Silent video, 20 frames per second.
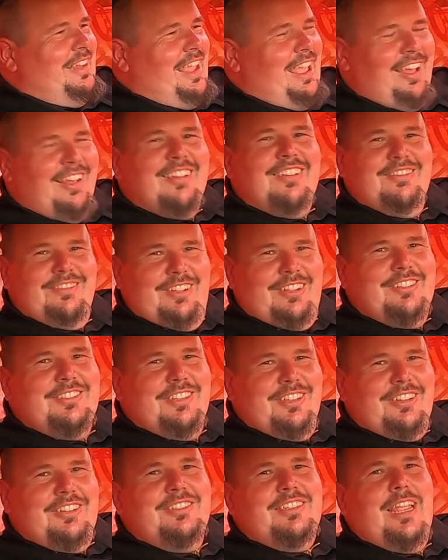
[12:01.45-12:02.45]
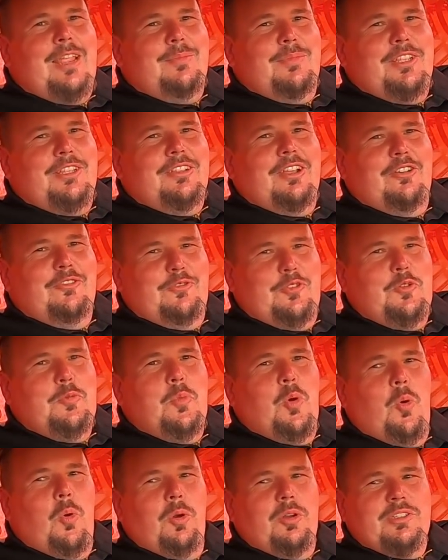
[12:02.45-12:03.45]
yeah, it's gonna take me a few
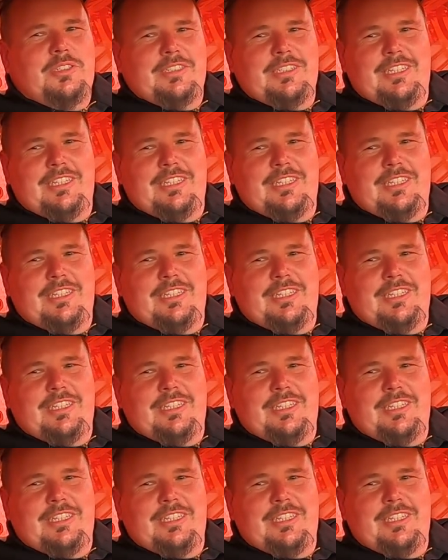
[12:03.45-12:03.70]
more to